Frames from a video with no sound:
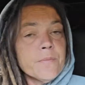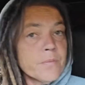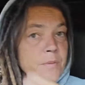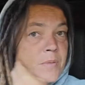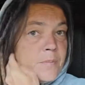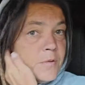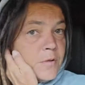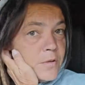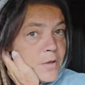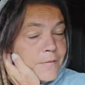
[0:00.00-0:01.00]
with
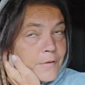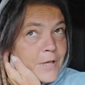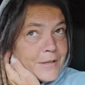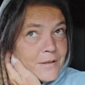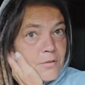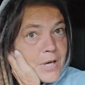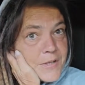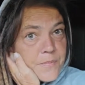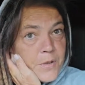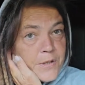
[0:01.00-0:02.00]
people over like the
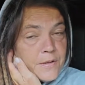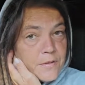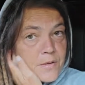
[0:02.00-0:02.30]
last month.